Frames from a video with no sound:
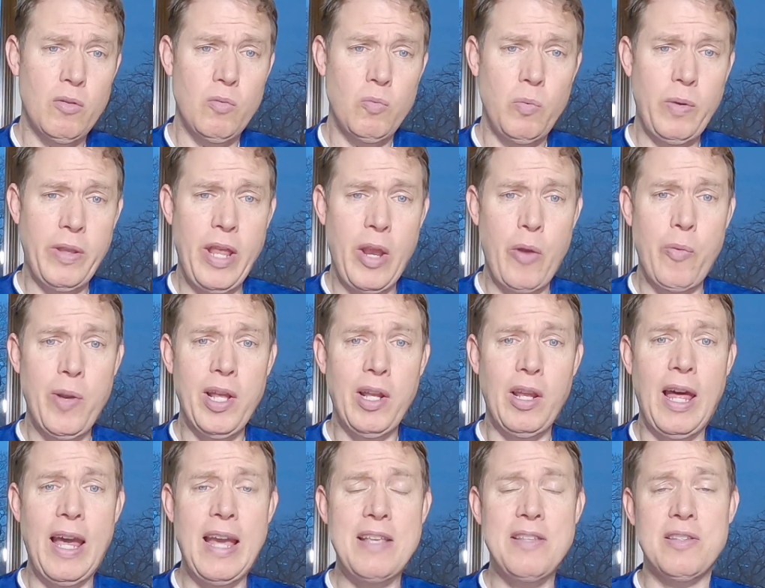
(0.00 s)
When they
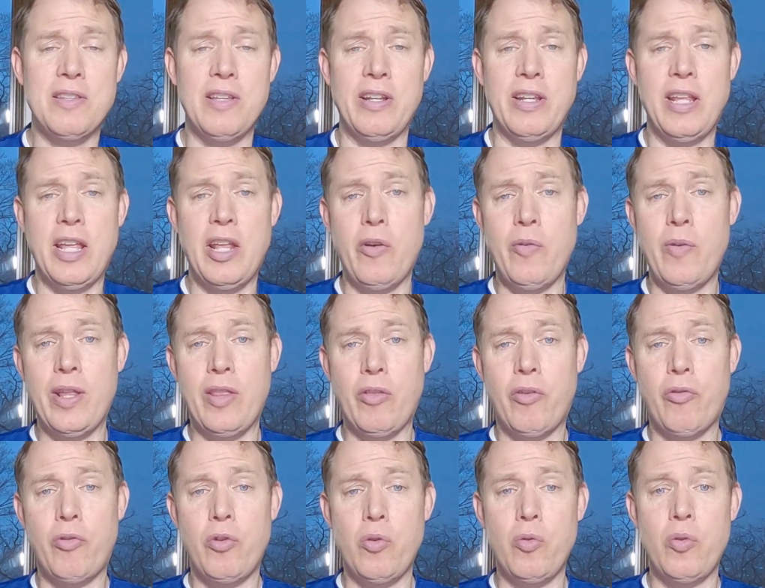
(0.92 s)
realized that
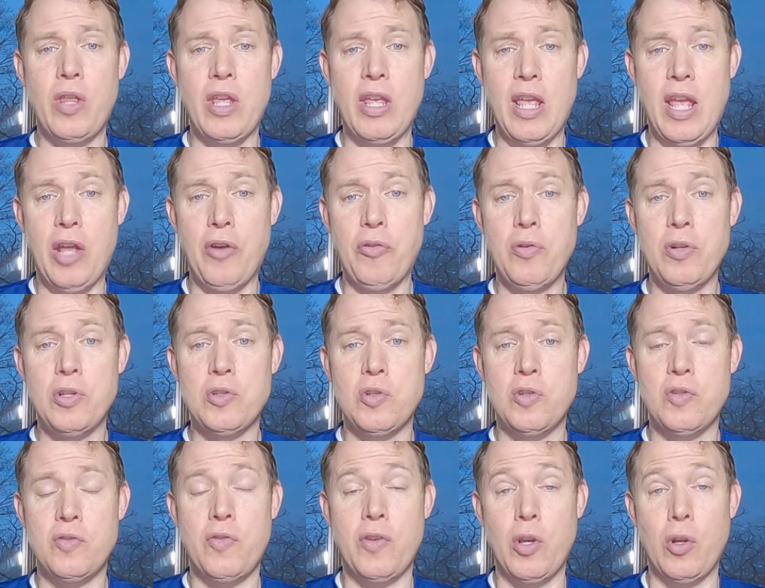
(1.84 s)
entering through the
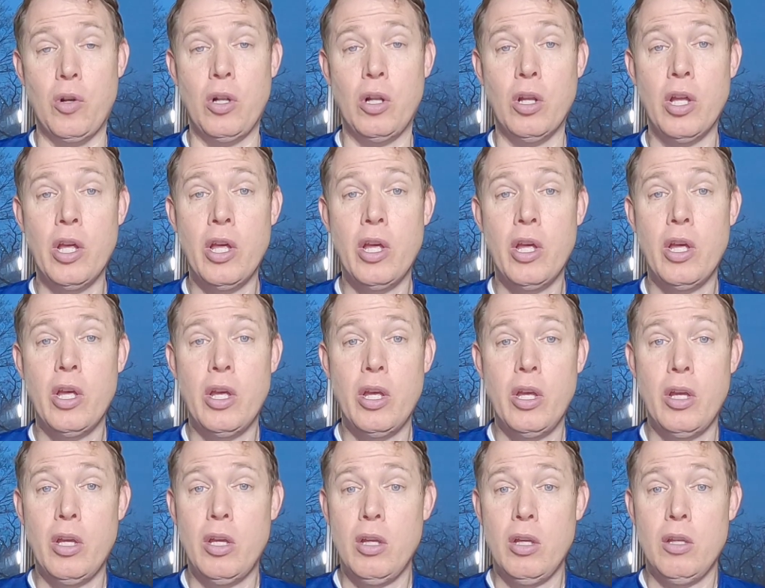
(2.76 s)
entrance was futile,
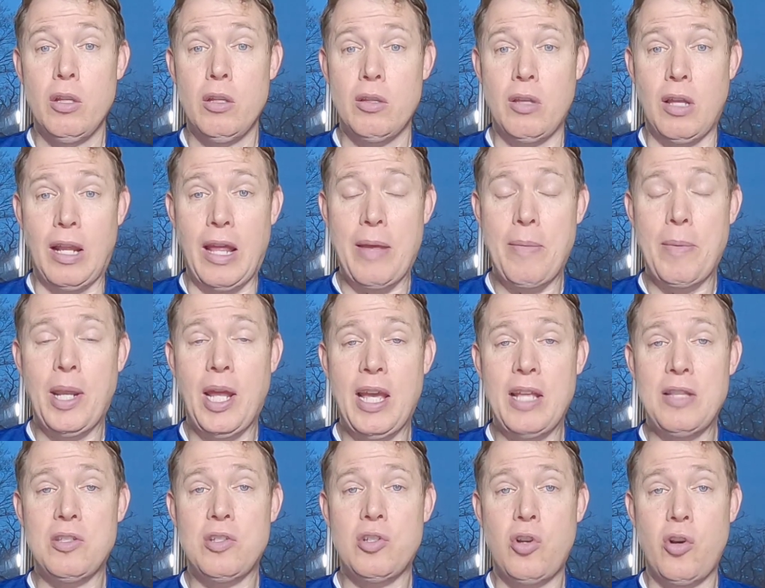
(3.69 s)
the
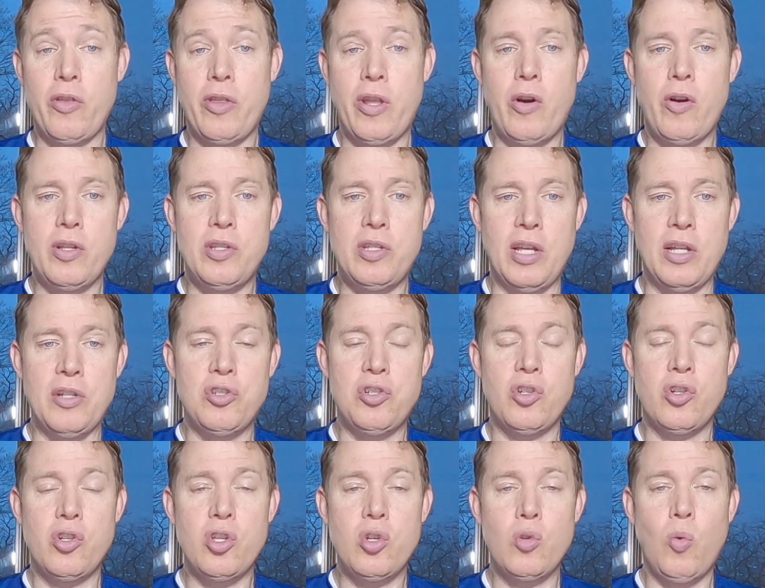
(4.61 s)
Lamanites turned their
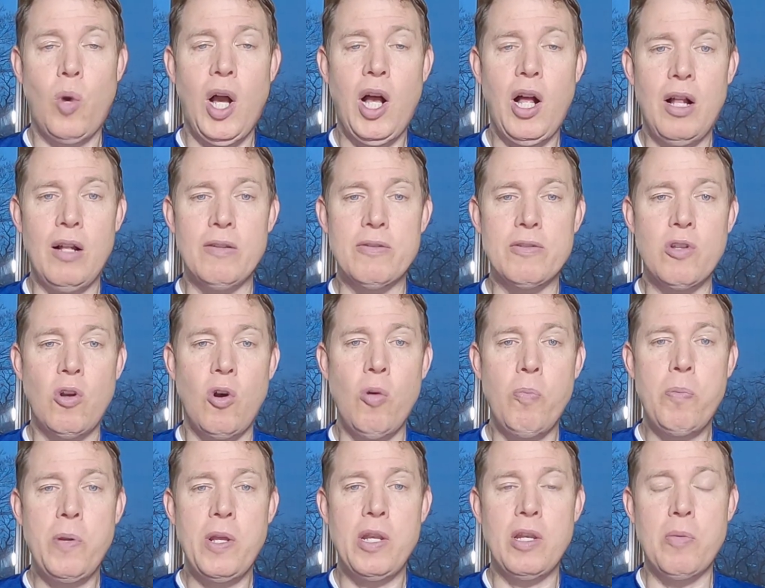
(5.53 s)
attention to the walls,
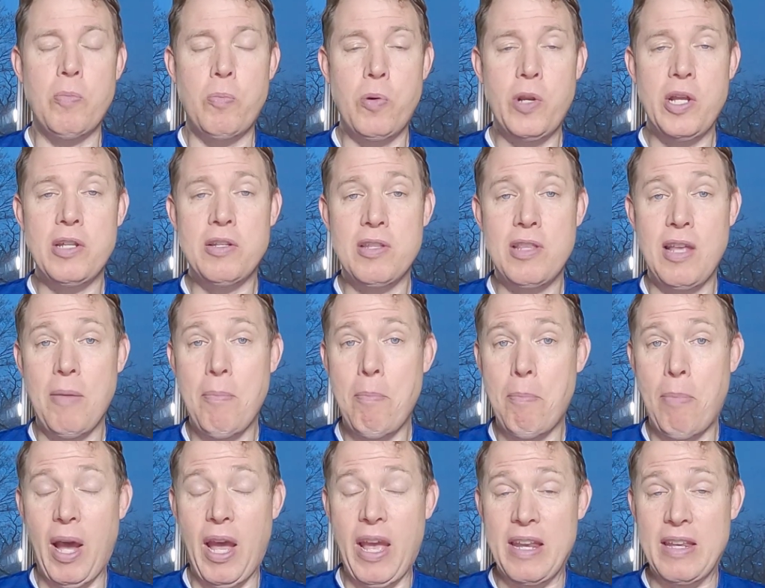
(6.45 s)
hoping to breach them
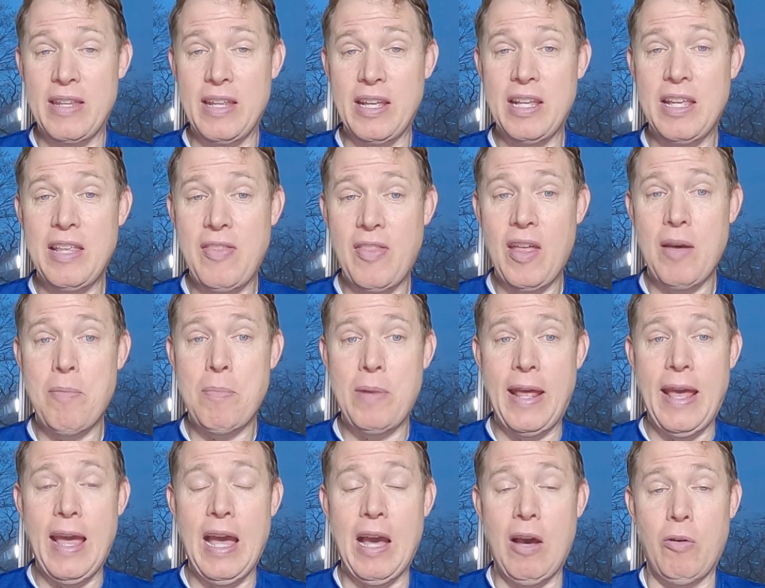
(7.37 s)
by digging them
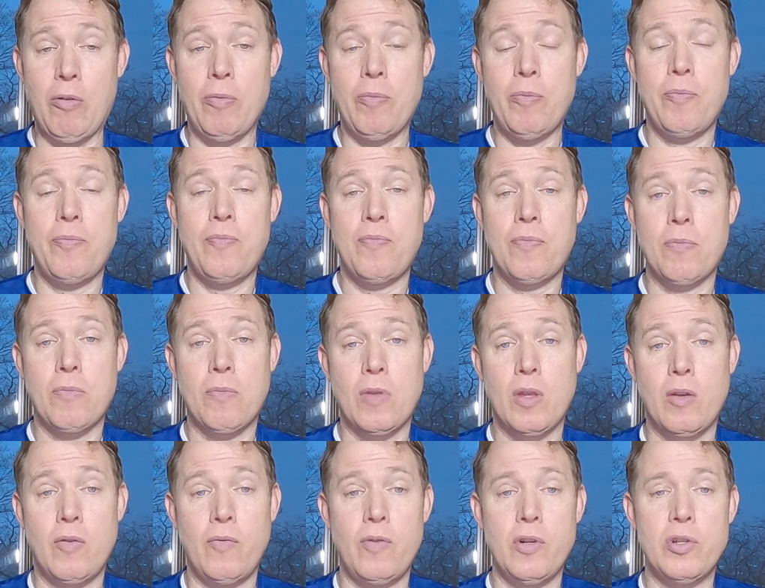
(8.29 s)
down.
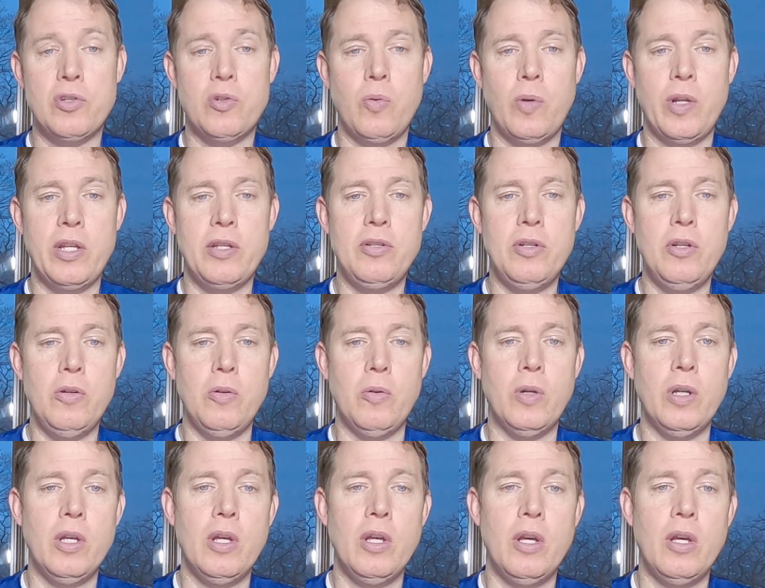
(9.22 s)
Verse
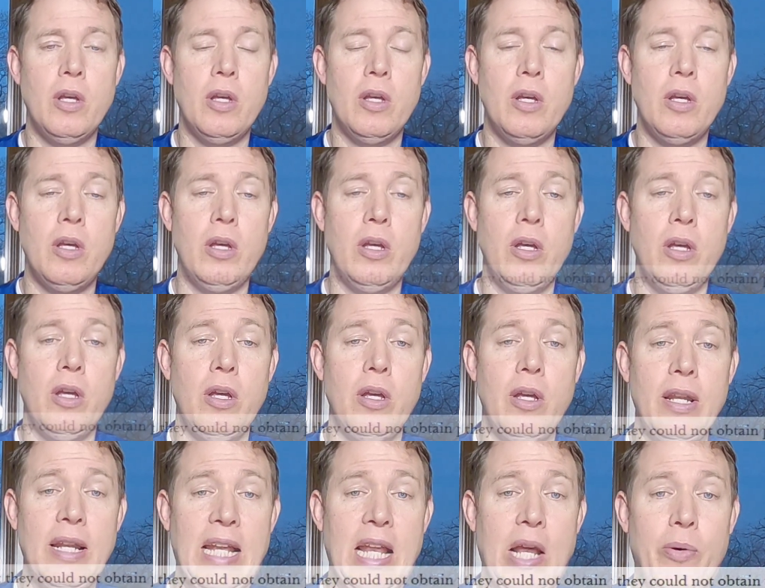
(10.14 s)
22,
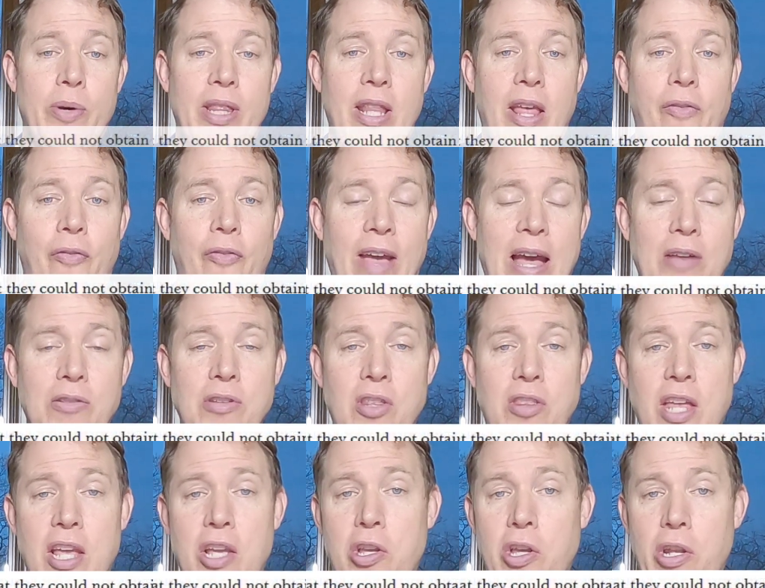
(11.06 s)
now when they found
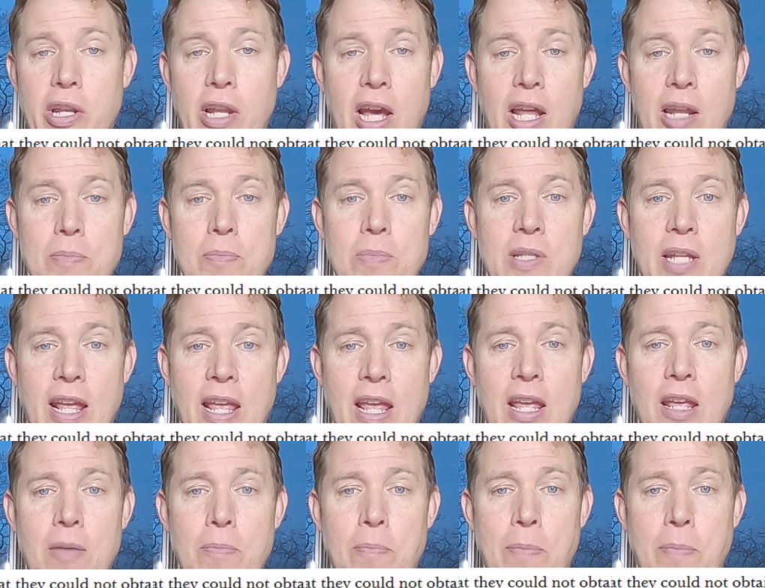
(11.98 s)
that they could not obtain